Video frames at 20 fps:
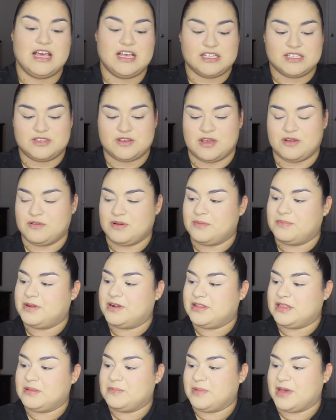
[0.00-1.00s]
So I rub it
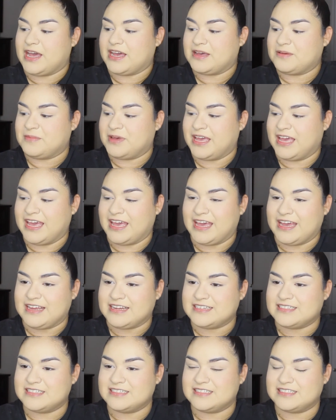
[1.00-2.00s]
on the back of my
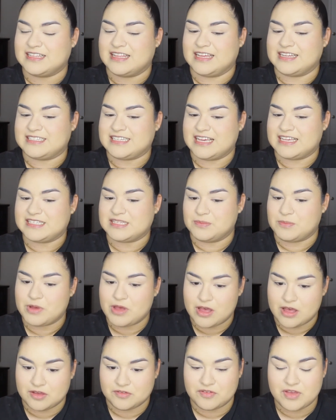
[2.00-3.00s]
hand to like take some
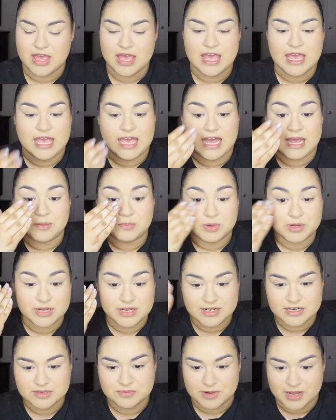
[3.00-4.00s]
off. I put it
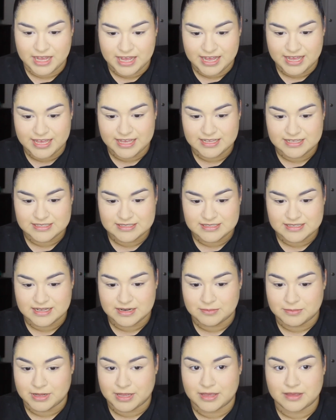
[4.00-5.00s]
under my eyes, and
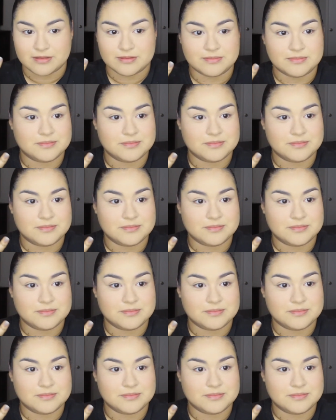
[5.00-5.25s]
I'm like,